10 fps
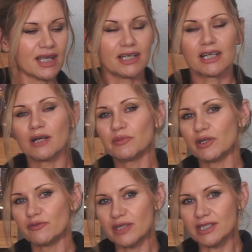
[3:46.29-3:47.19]
and a couple
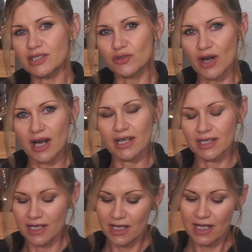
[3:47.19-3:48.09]
of these dried
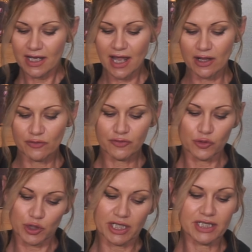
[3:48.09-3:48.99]

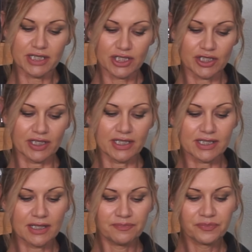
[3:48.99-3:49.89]
California
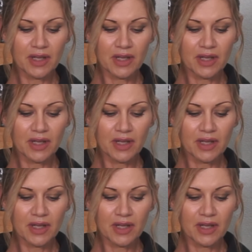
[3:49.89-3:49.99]
chilies.